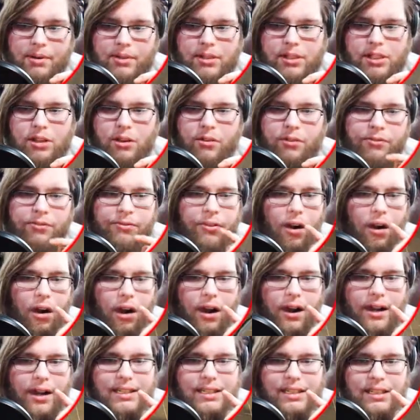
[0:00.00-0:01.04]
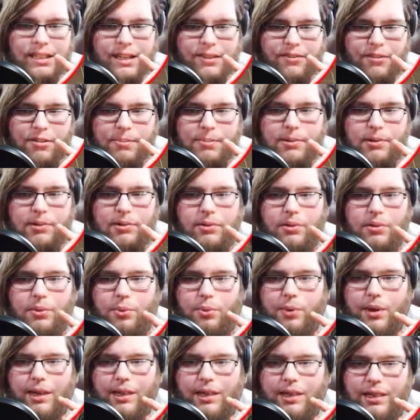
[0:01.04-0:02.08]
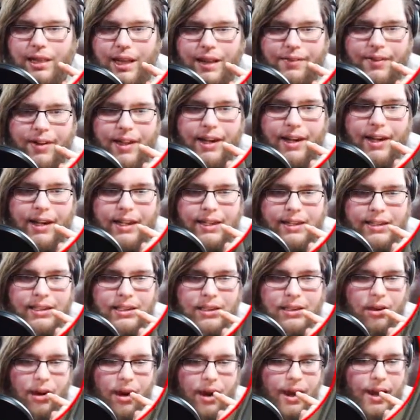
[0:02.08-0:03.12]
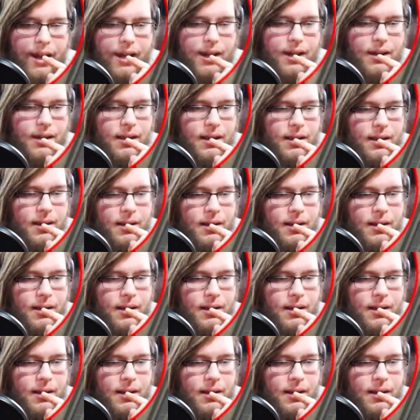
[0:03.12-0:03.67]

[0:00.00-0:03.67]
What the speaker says: But so far it's livable. We can live in it. It's great.